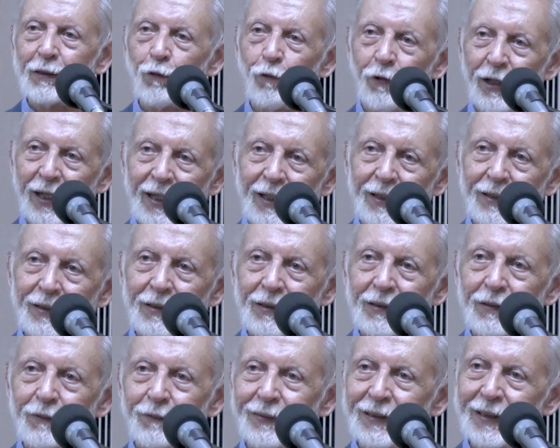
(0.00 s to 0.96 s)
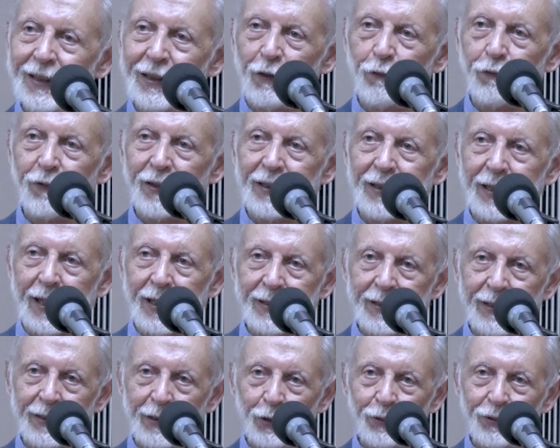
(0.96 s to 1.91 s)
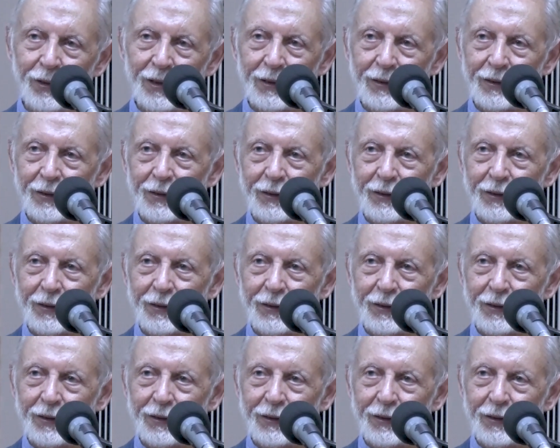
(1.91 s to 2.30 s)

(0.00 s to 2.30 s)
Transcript: way, with a different attitude,